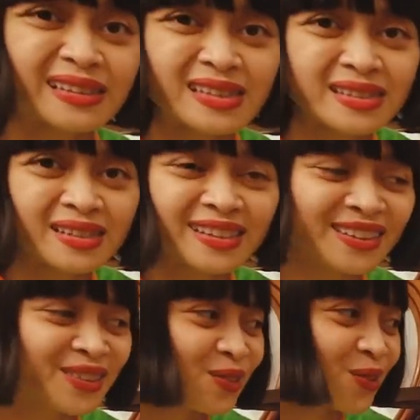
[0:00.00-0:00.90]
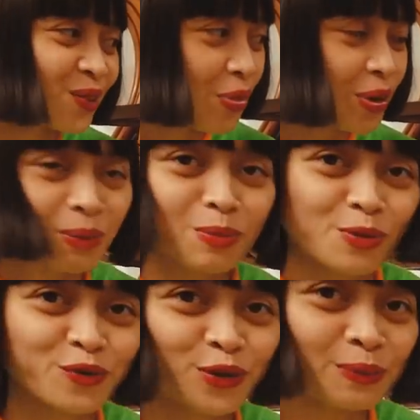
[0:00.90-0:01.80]
dizzy or think my
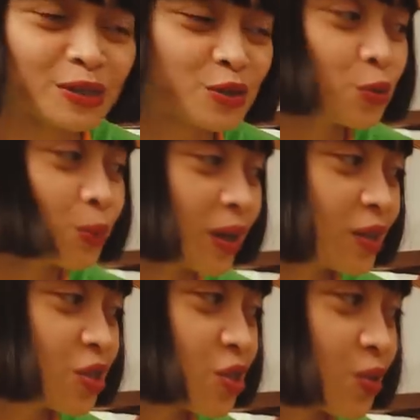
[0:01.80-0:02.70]
perfume is too much.